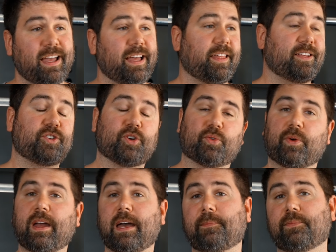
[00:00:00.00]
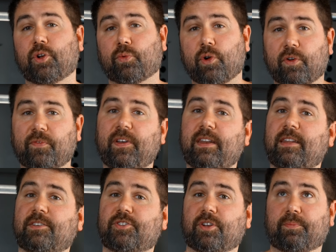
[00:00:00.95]
That's your Rep, your Rogue
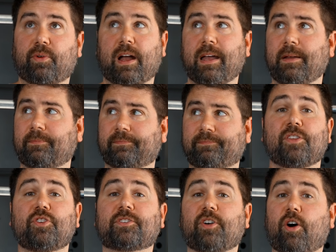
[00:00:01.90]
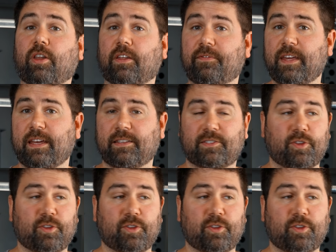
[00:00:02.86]
Fitness, your Prime, just all of these.